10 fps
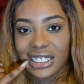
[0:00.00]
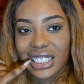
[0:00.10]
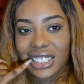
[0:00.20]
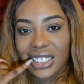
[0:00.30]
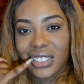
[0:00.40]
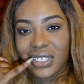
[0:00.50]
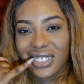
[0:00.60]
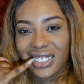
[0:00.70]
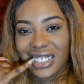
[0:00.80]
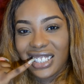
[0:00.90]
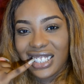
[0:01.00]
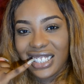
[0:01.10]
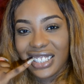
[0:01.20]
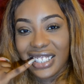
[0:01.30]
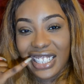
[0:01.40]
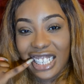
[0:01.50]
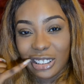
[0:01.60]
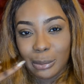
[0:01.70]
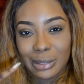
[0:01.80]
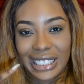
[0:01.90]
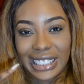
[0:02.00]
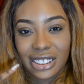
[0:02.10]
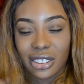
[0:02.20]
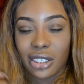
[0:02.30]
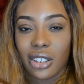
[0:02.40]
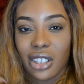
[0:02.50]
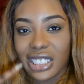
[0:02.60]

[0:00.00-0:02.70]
like little nubs, I guess you could call